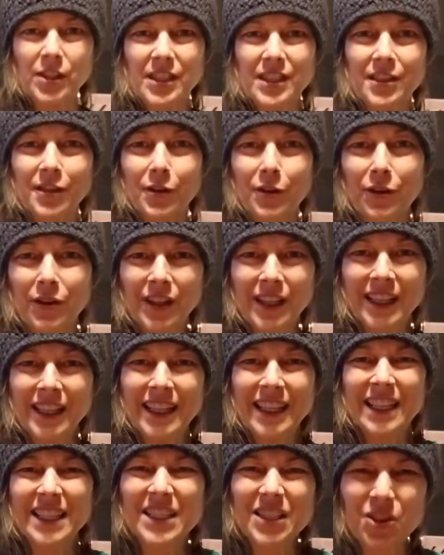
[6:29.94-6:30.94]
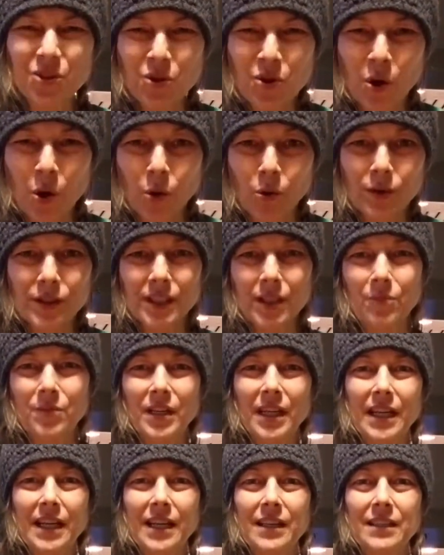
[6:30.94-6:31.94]
still cold some
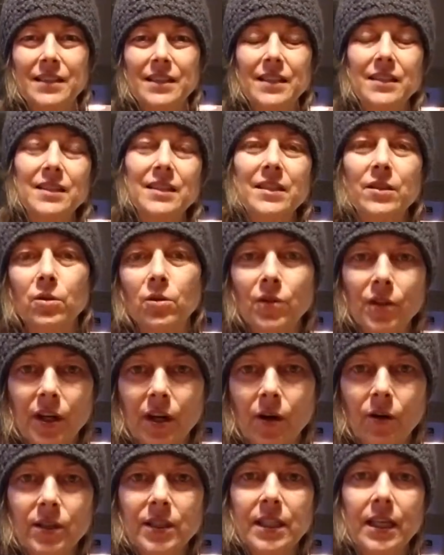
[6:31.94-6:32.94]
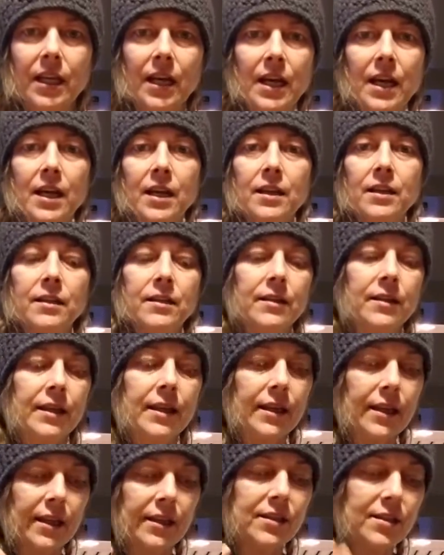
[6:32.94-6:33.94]
days, and still, it's like,
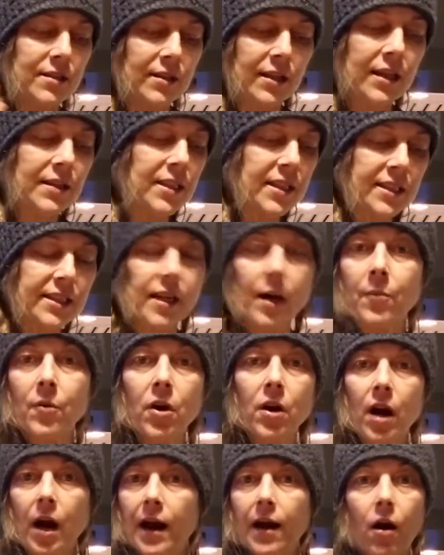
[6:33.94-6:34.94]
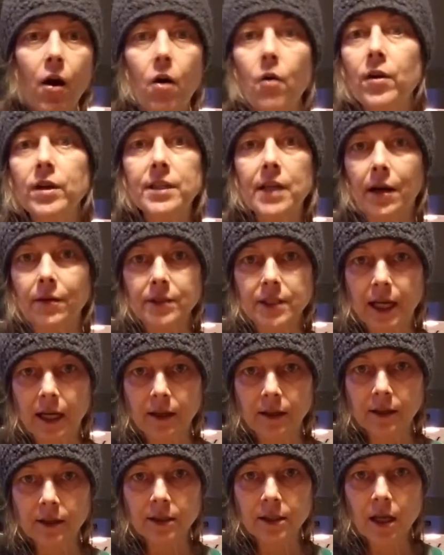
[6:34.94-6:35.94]
it's in the summer, I always have
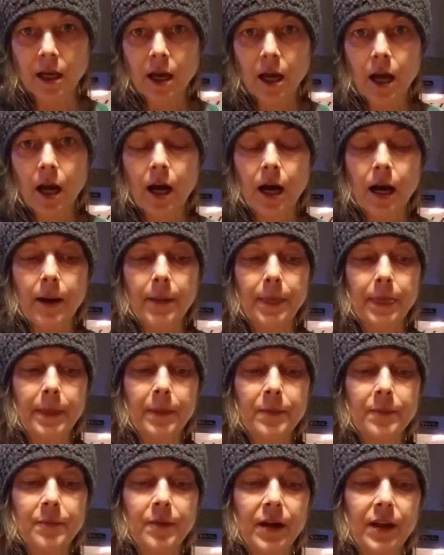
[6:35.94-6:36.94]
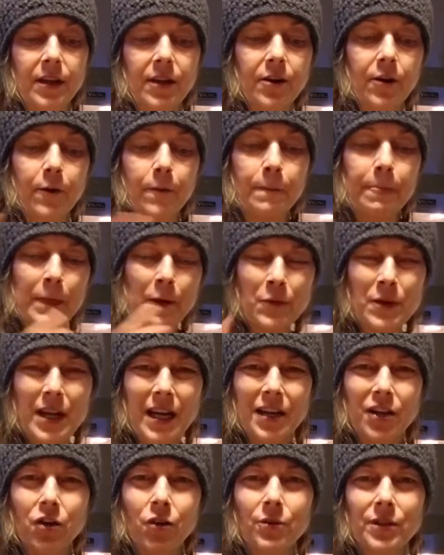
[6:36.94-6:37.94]
salads. But we
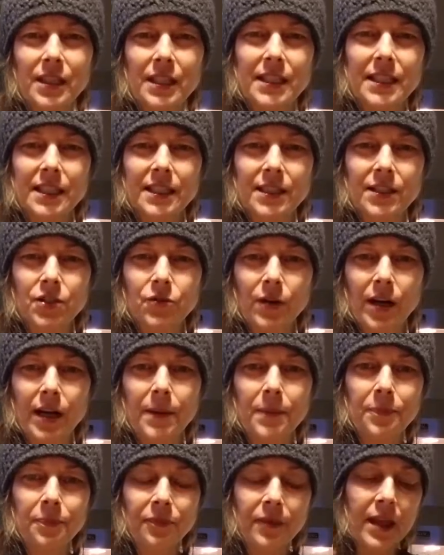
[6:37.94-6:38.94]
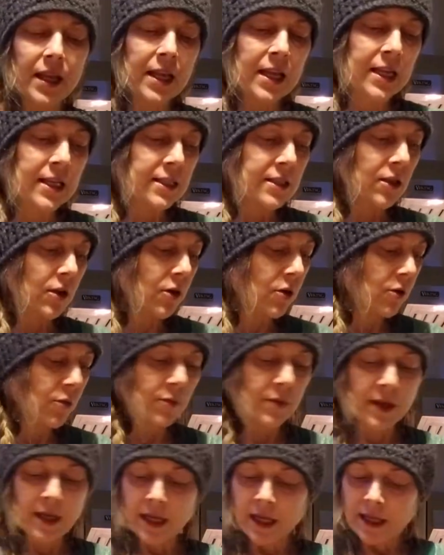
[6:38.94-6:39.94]
kind of go with the seasons, right?
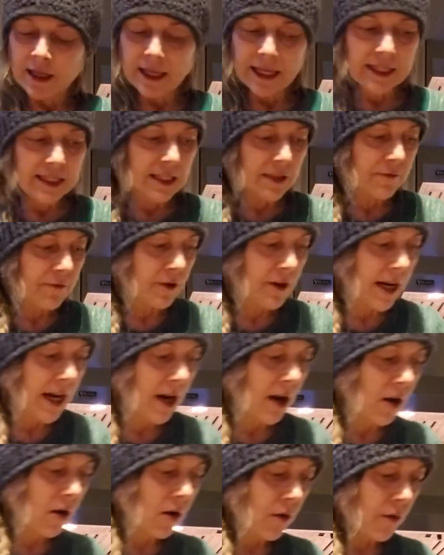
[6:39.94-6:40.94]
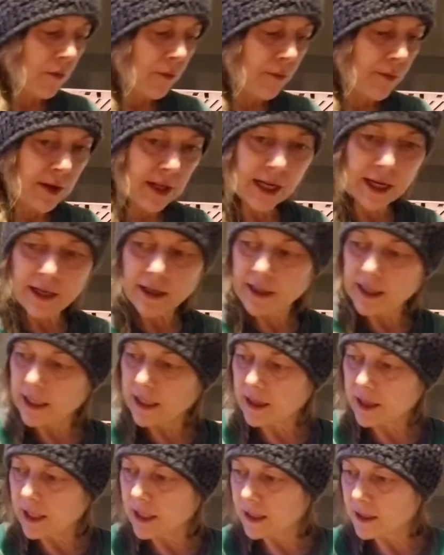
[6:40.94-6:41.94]
So that's it for now. When I
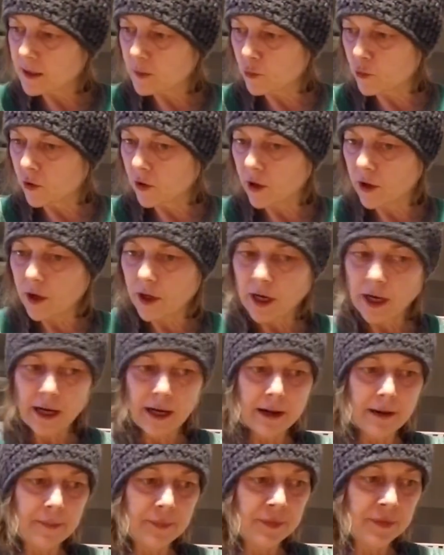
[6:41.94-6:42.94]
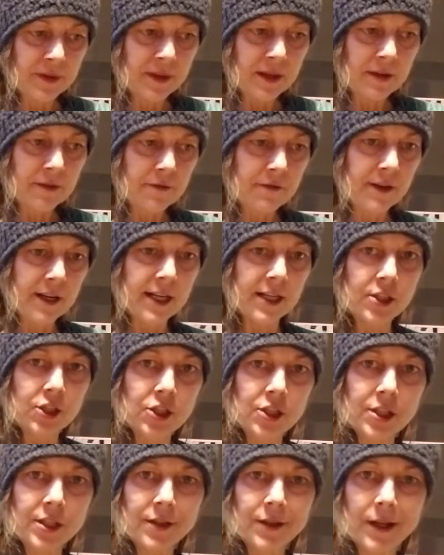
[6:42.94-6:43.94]
get things more
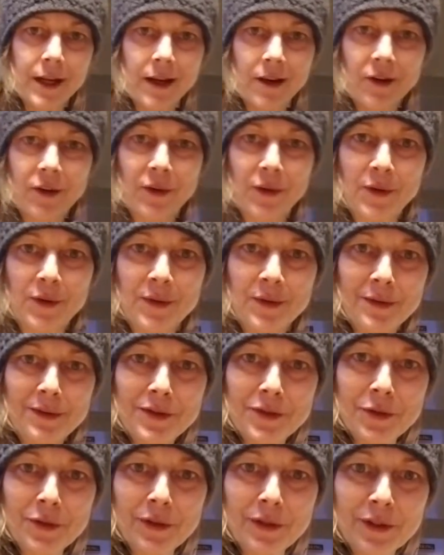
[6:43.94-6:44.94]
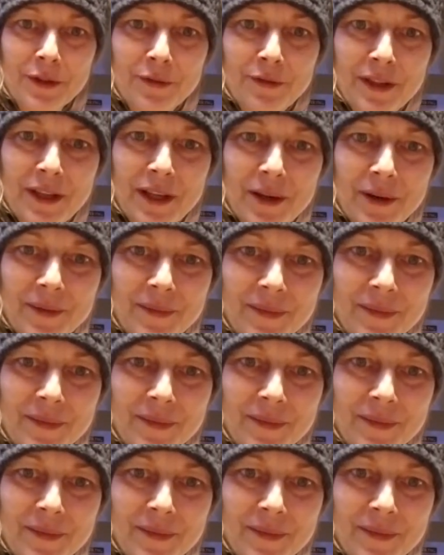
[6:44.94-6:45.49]
finished, I'll do a little video.